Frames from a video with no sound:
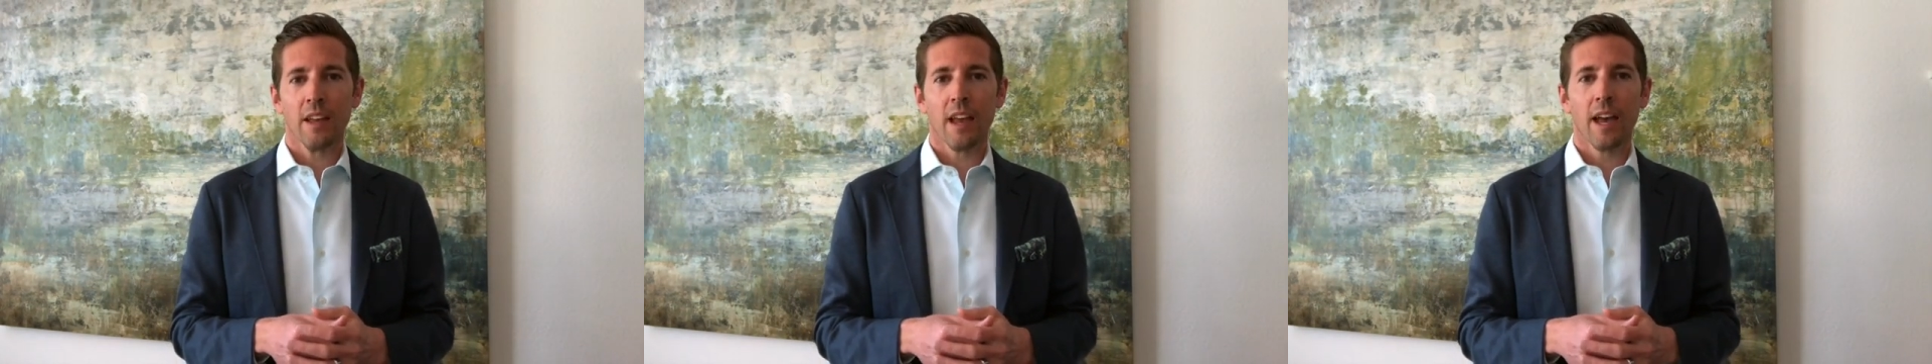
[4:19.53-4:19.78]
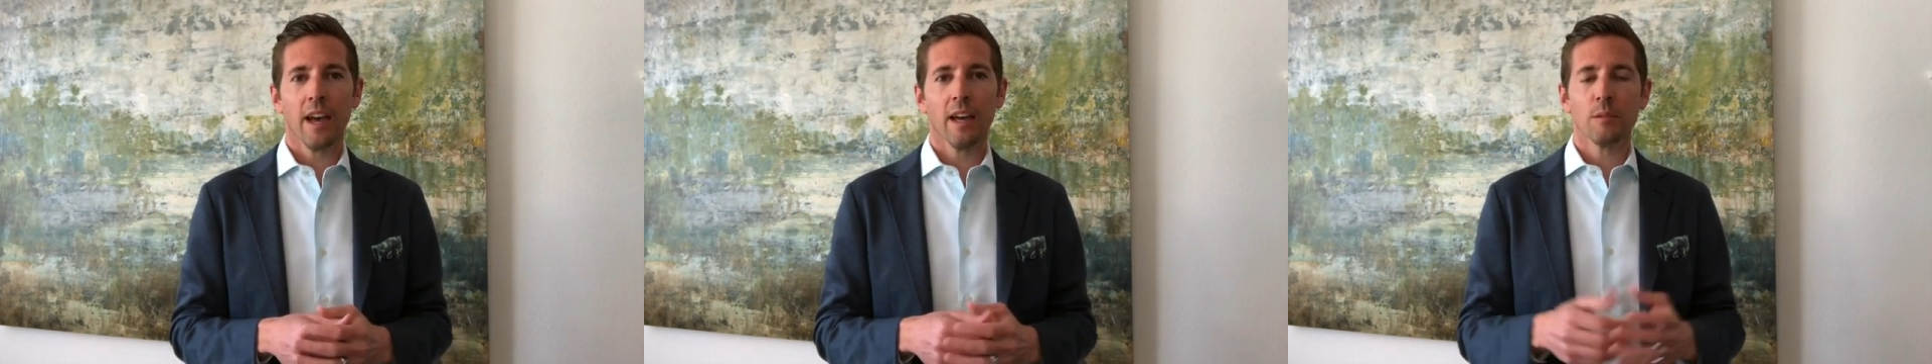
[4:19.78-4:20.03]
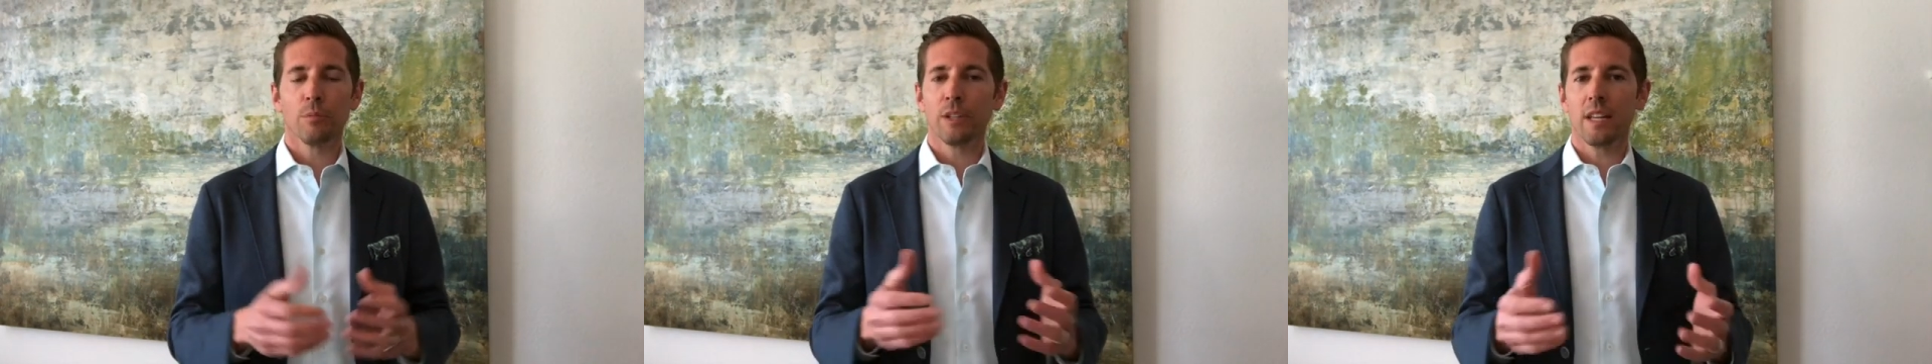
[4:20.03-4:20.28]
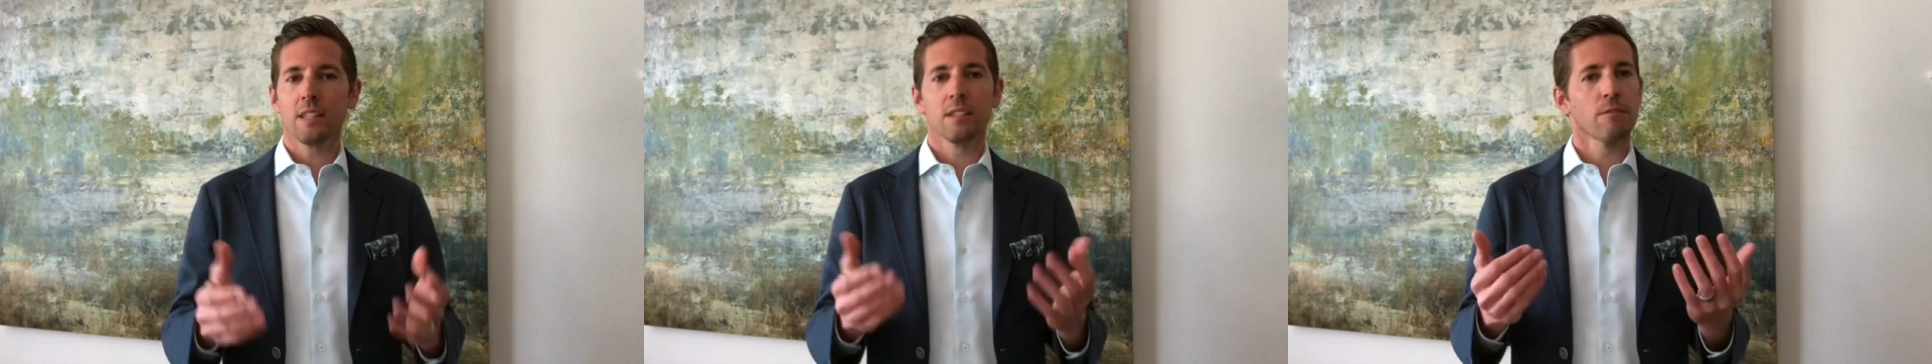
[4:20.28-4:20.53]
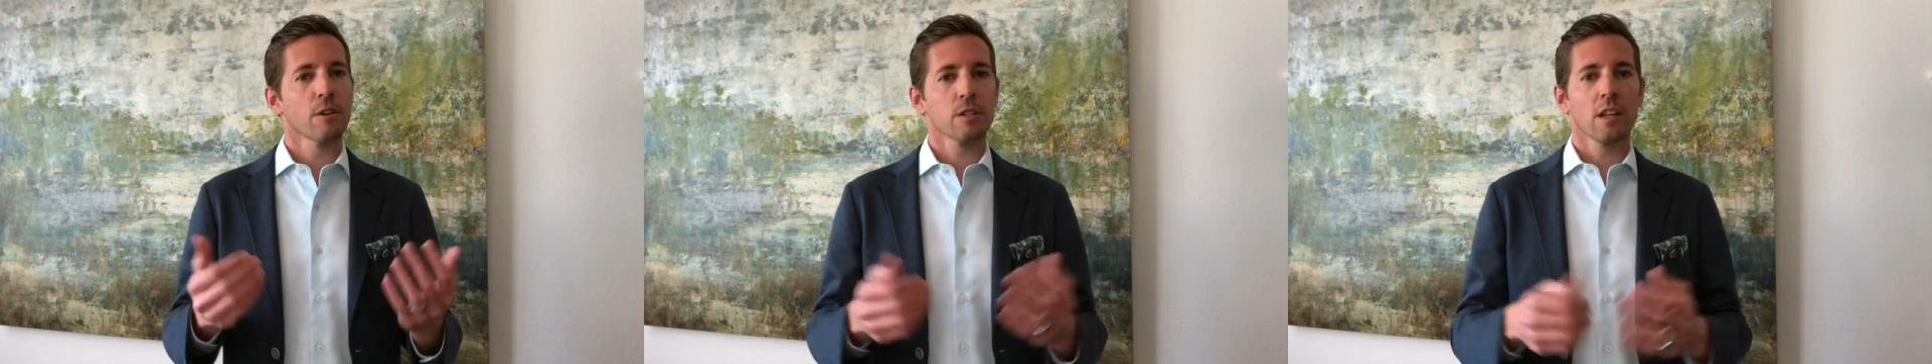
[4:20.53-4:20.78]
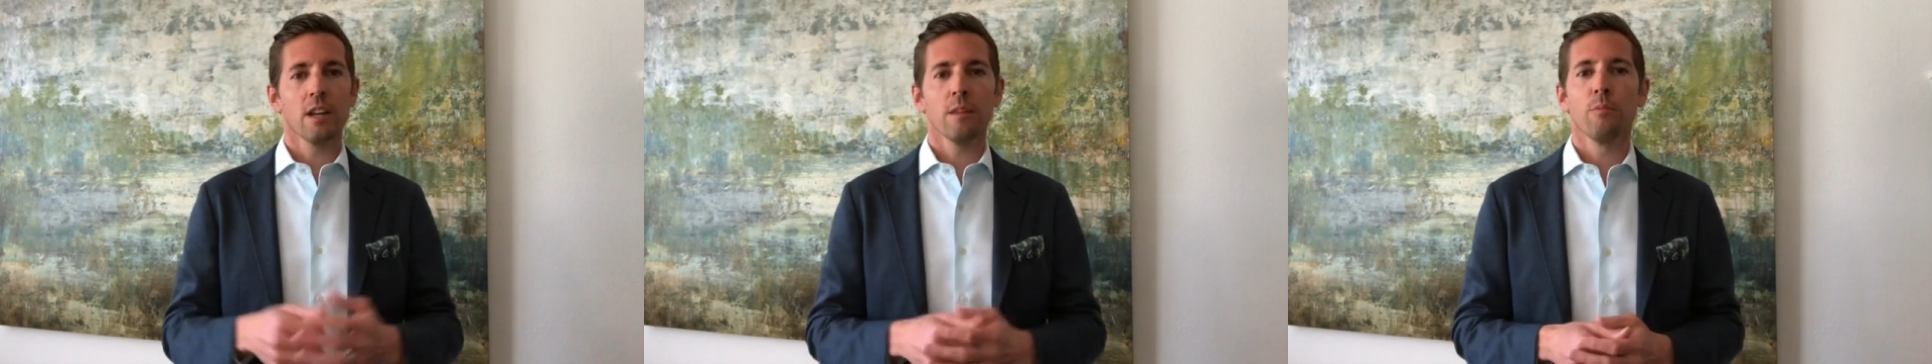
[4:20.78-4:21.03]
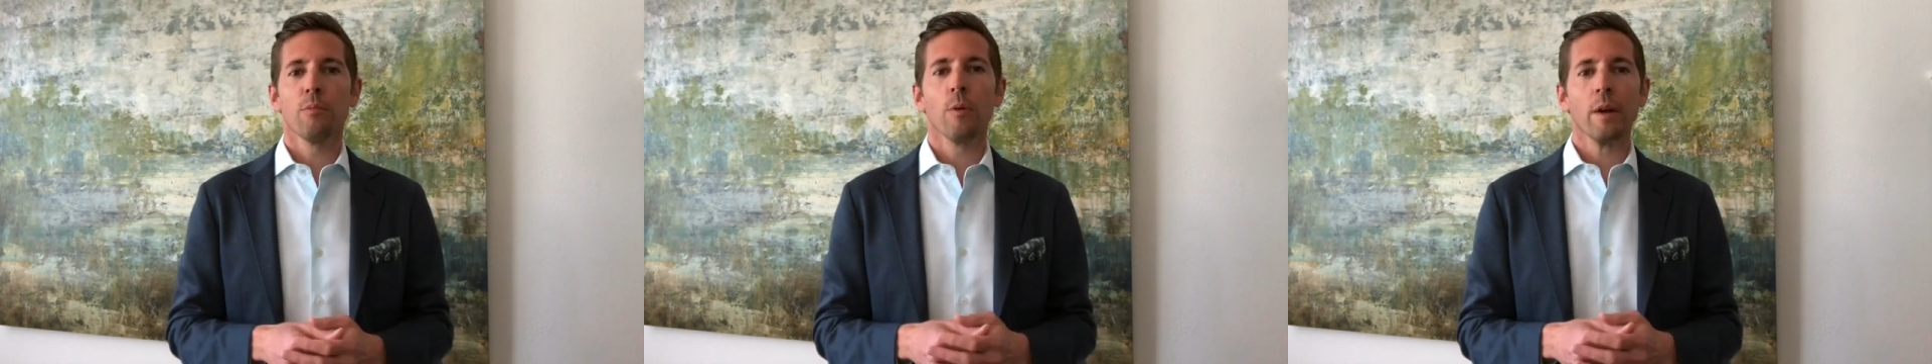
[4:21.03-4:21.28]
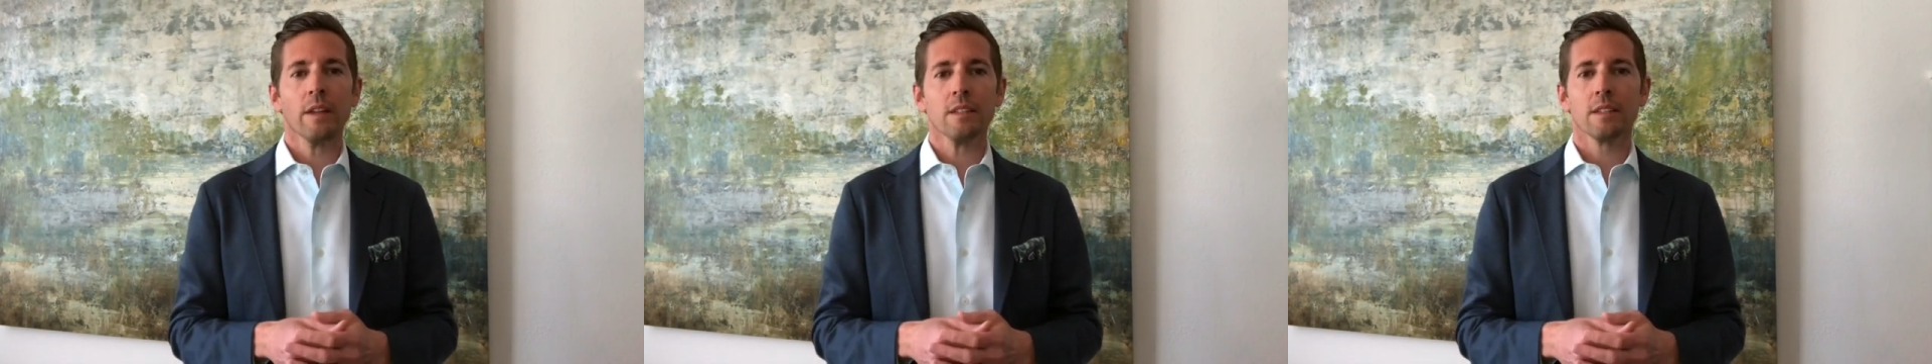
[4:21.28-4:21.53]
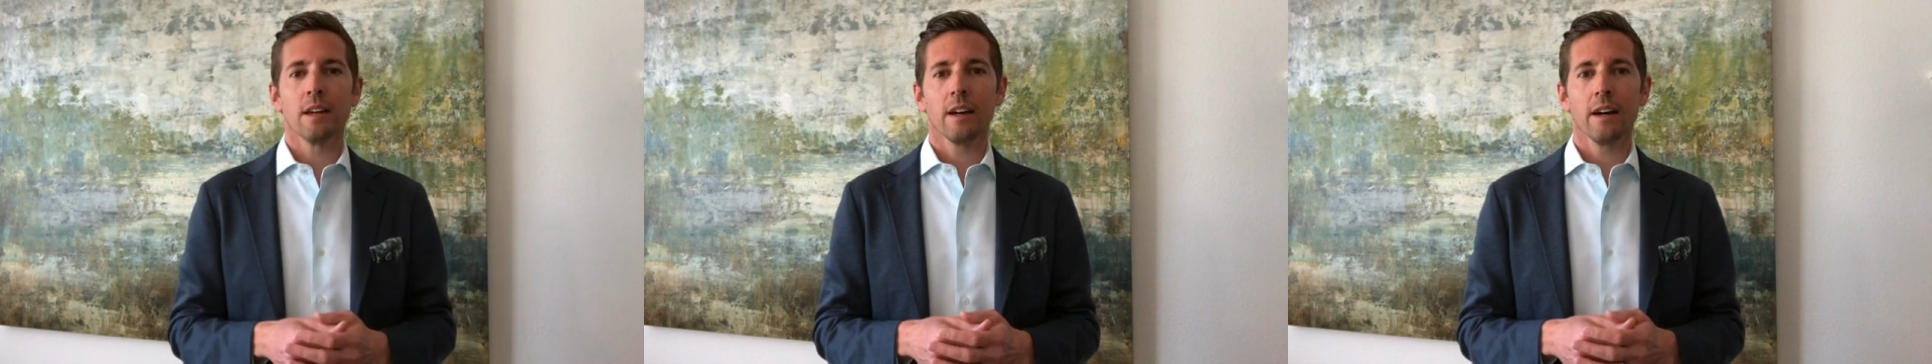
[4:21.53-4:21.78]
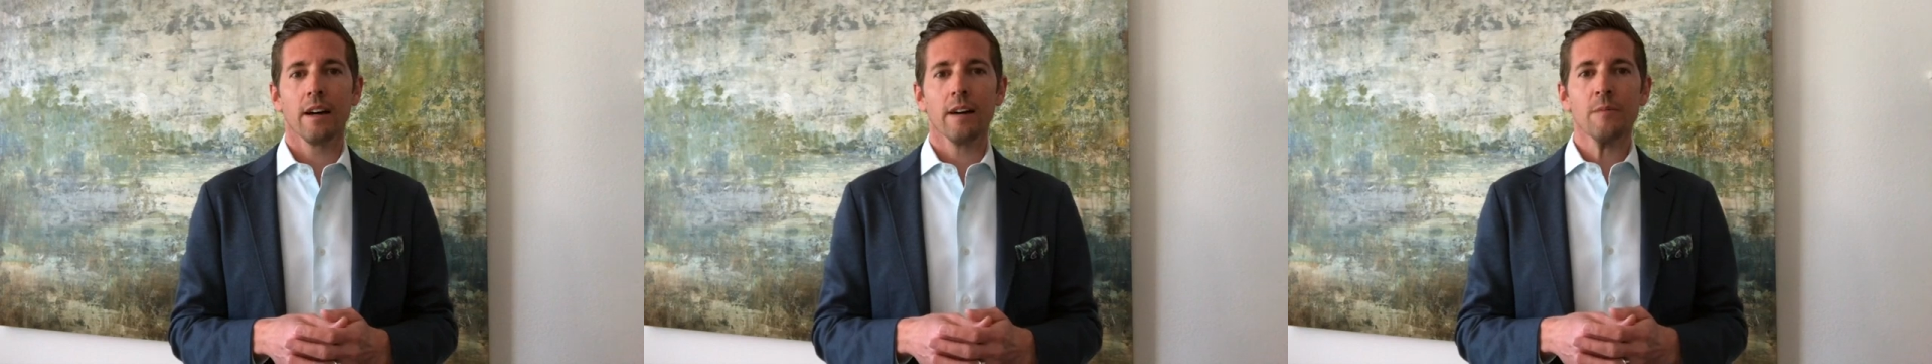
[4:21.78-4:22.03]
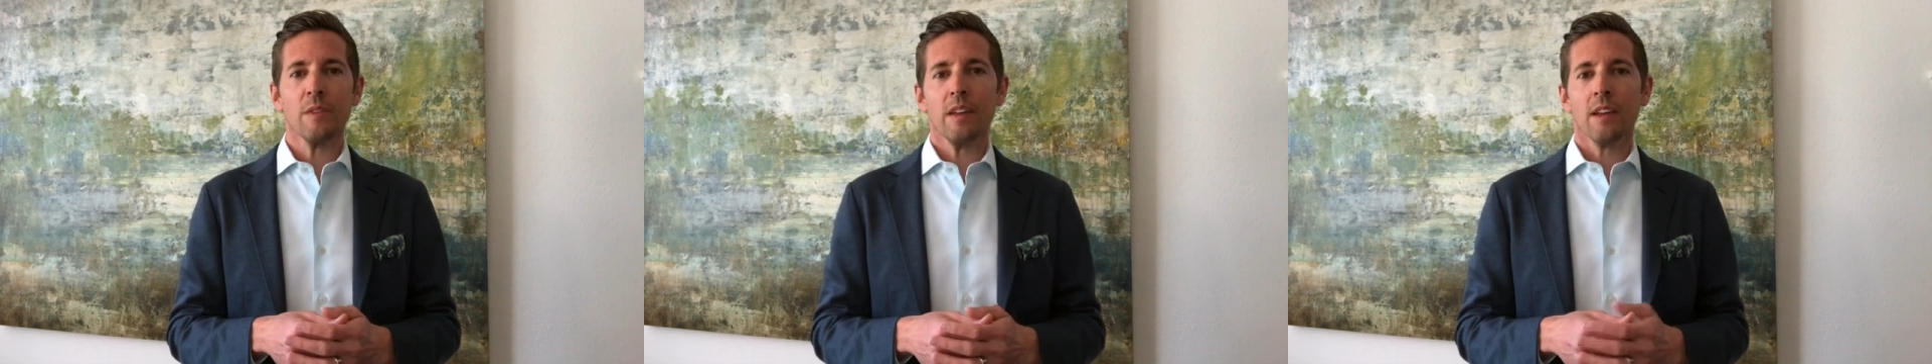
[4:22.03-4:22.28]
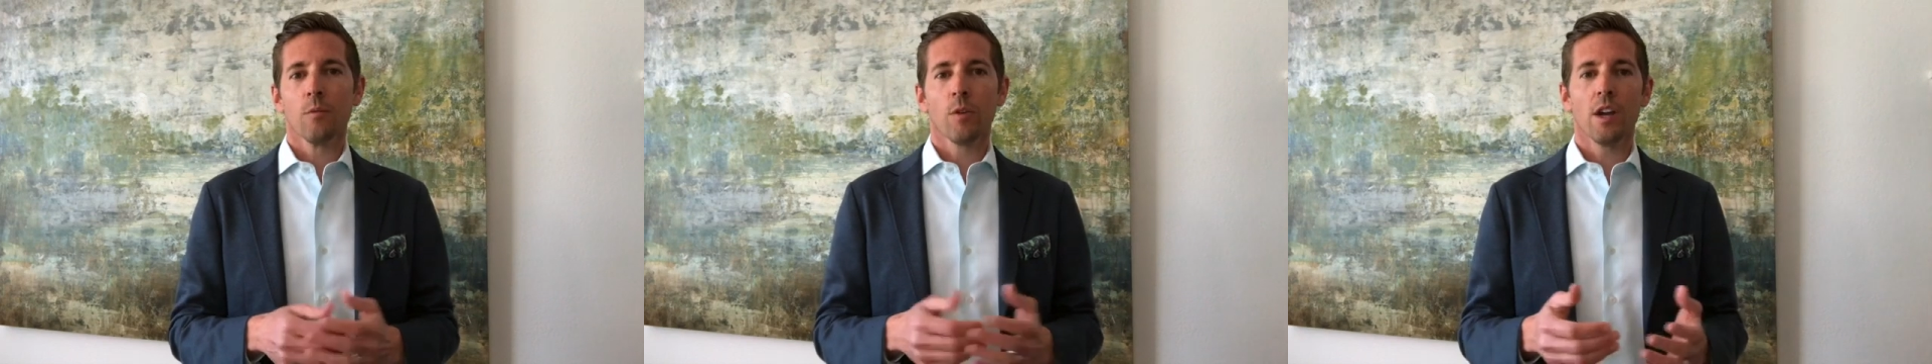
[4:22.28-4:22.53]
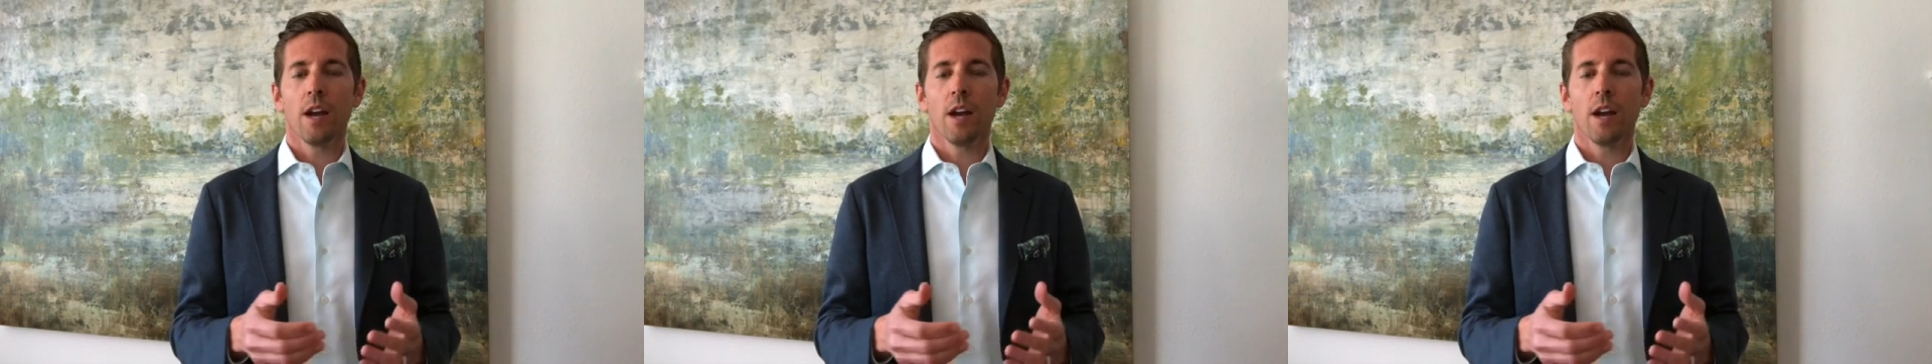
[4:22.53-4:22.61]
And please, if there's any point where